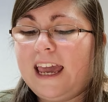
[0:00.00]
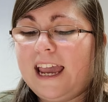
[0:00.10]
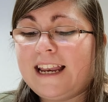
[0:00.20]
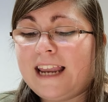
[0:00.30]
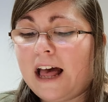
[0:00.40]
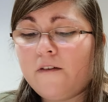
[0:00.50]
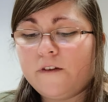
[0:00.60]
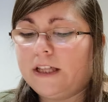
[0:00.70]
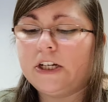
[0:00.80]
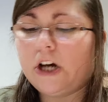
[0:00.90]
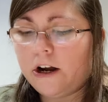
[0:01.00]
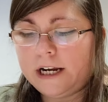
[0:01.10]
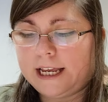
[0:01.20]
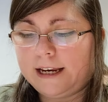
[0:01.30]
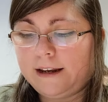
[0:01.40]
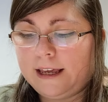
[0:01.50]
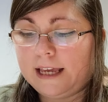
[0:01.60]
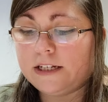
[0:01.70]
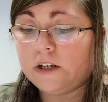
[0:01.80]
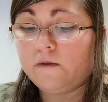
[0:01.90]
And now for the garden!
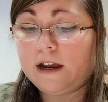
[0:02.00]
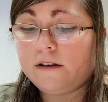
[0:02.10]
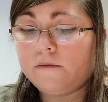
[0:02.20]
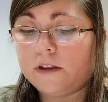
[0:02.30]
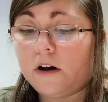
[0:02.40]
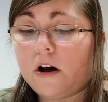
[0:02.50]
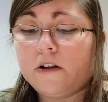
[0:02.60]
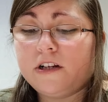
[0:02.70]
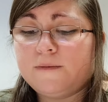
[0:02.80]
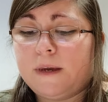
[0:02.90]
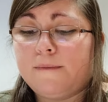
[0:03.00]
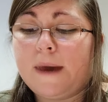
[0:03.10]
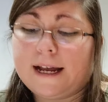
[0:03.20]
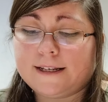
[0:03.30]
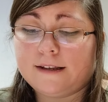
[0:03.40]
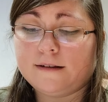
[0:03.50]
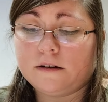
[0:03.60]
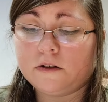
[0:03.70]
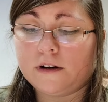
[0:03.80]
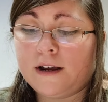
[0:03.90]
And she ran with all her speed back to the little
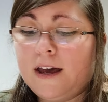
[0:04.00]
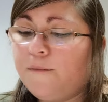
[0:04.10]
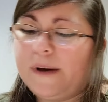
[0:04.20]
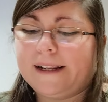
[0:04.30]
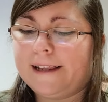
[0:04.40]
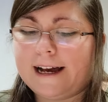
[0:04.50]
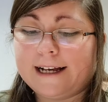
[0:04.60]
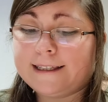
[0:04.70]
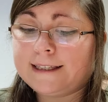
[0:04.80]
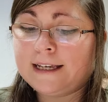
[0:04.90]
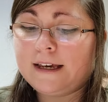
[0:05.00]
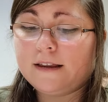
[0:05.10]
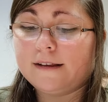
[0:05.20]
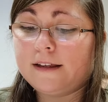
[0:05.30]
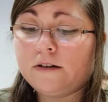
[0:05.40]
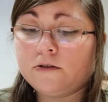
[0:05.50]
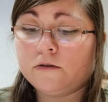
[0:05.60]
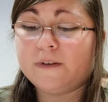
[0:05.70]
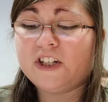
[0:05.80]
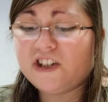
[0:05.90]
door, but alas, the little door
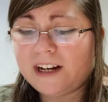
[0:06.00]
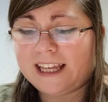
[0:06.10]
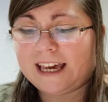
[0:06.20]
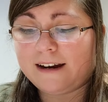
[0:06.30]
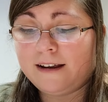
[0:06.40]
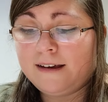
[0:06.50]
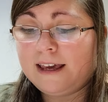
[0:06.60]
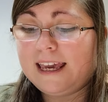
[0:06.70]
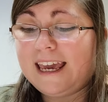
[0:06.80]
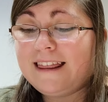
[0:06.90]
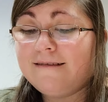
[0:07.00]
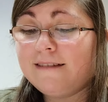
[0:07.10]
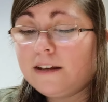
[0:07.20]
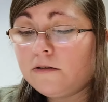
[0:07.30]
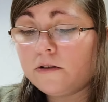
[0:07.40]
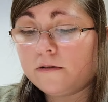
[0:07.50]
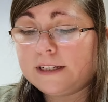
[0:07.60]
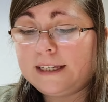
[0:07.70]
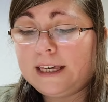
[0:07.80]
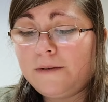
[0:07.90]
was shut again, and the little
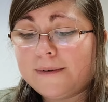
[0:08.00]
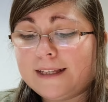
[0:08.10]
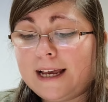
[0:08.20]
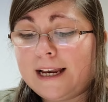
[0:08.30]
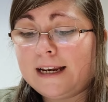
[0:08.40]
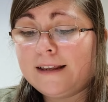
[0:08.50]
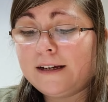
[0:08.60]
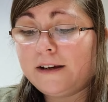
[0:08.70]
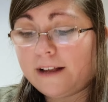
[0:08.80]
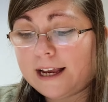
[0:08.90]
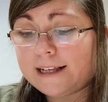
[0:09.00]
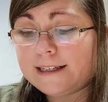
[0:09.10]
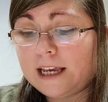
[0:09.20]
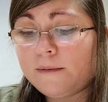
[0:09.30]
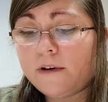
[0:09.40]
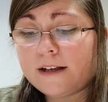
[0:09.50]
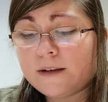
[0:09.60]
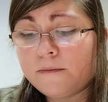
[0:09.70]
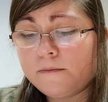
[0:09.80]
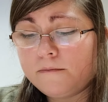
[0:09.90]
golden key was lying on the glass table as
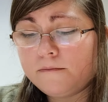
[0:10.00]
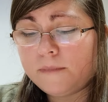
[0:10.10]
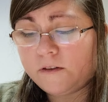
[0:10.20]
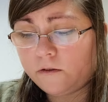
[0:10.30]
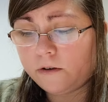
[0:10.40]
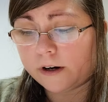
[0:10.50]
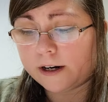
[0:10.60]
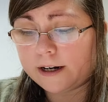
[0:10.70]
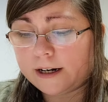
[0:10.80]
before.